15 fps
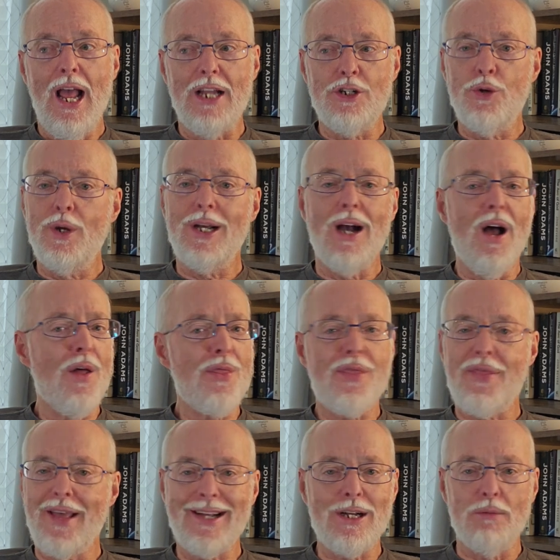doing
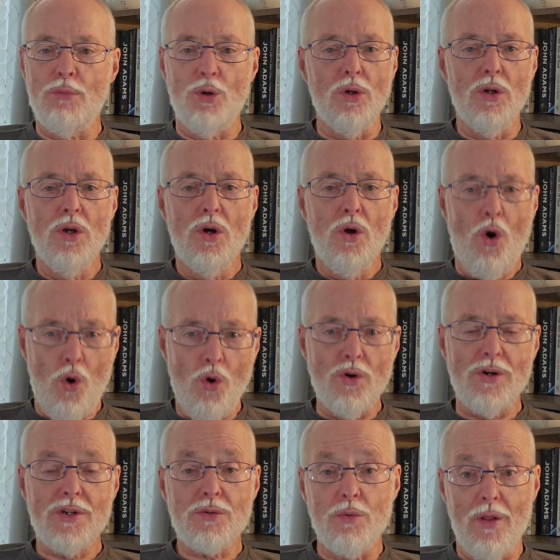unthinkable
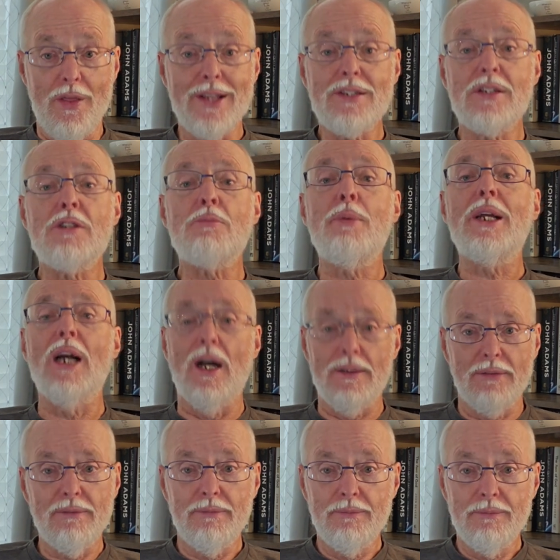horrors. Well, this has begun.
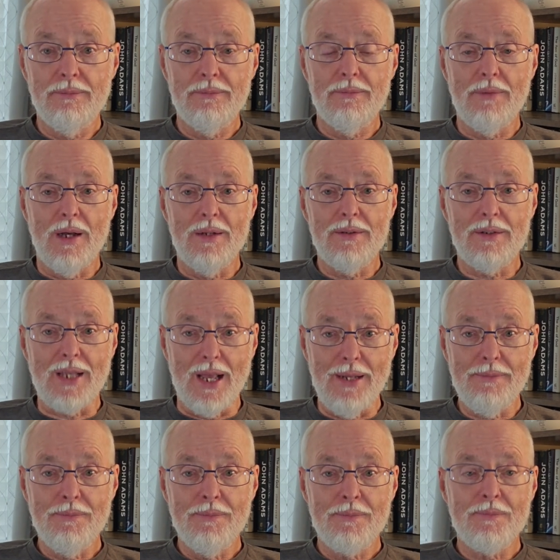
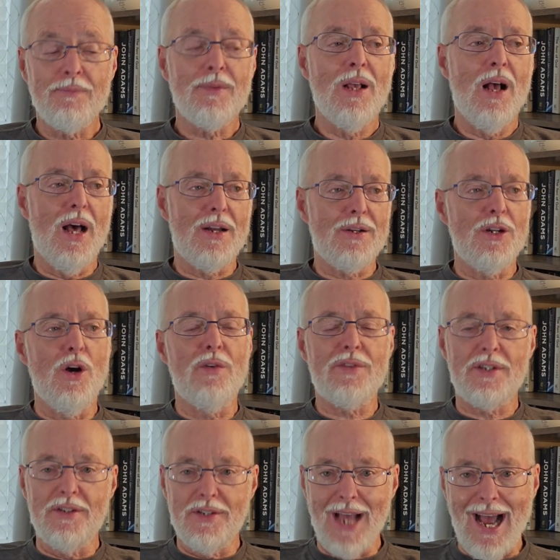Okay? I don't know if it's
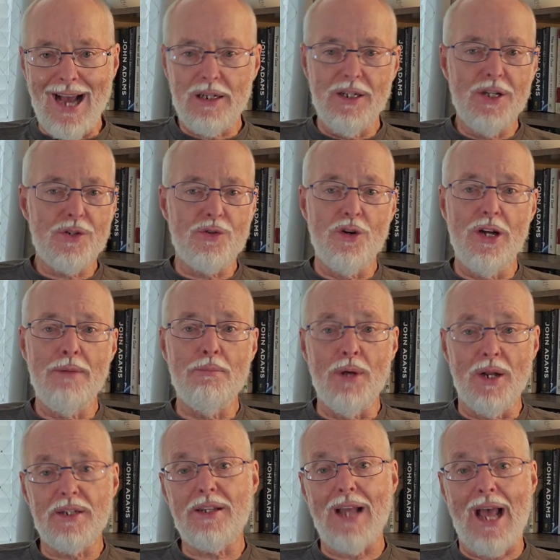exactly his dream, but
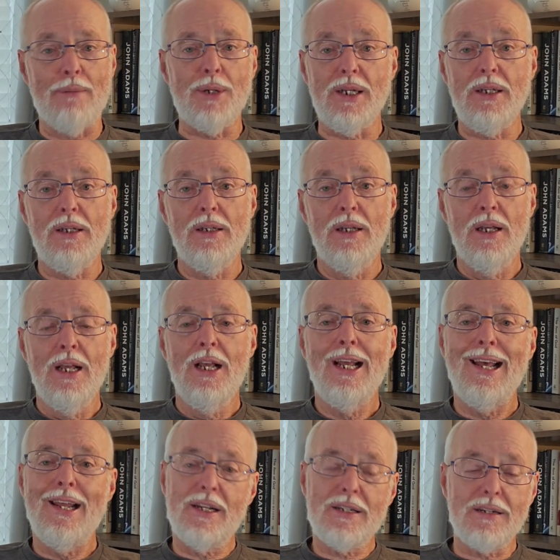it's happening.
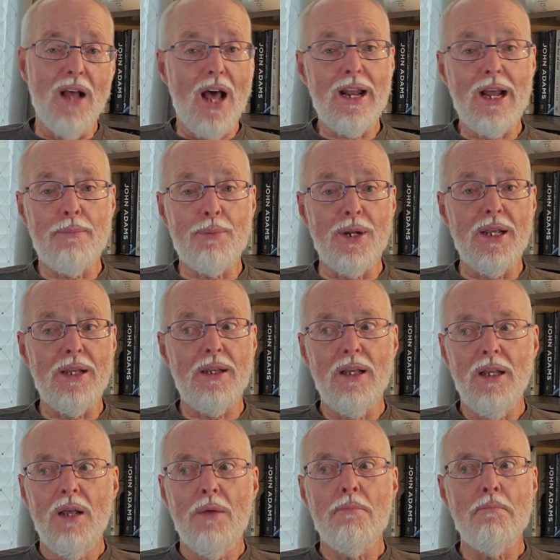And it's not happening
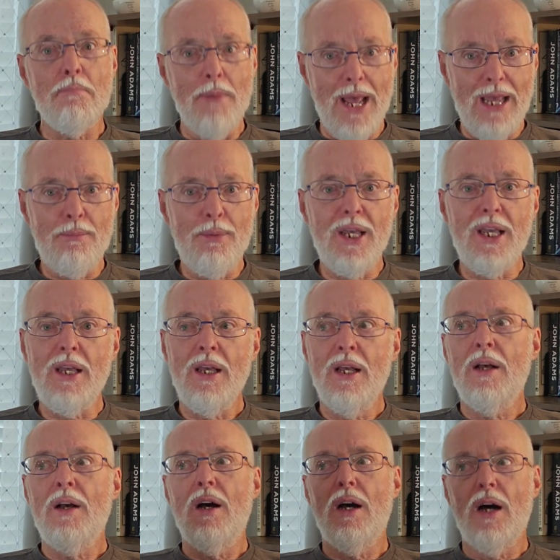maybe
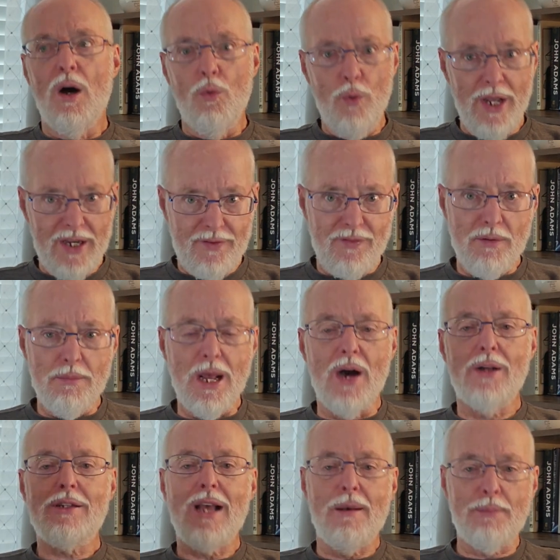a week from now.
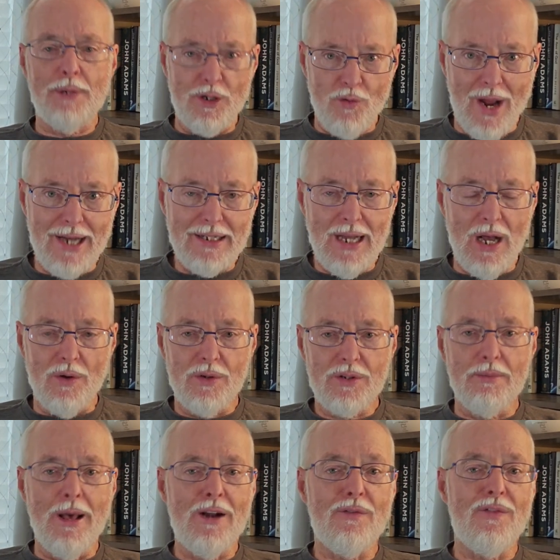It's happening right now. As a
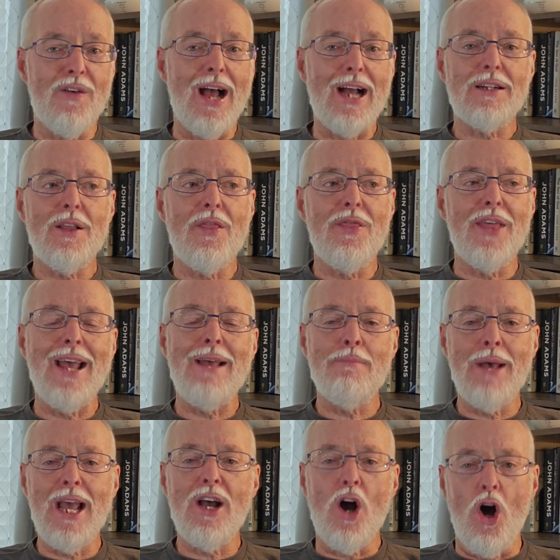matter of fact, they
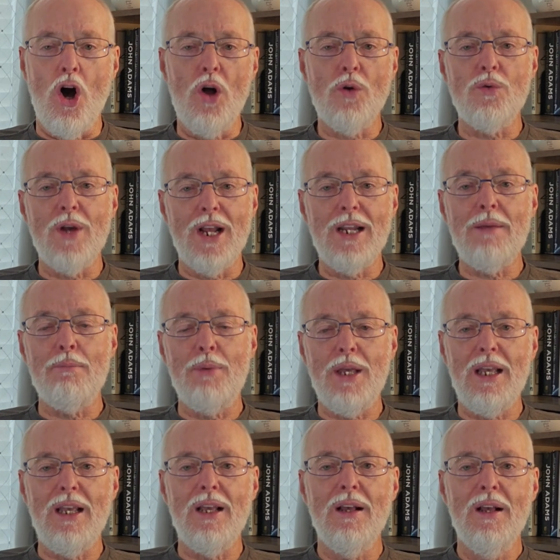may already
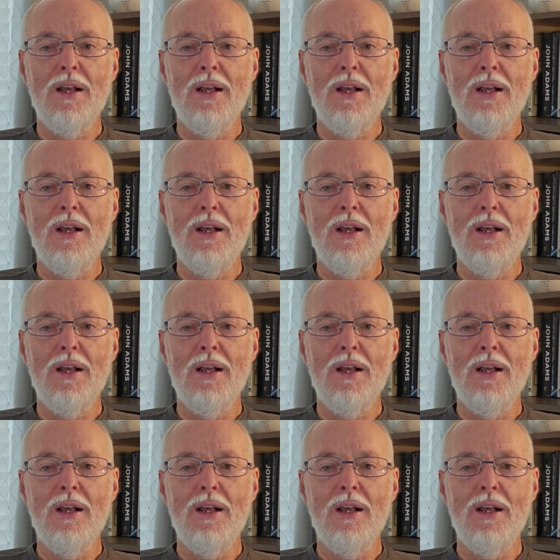be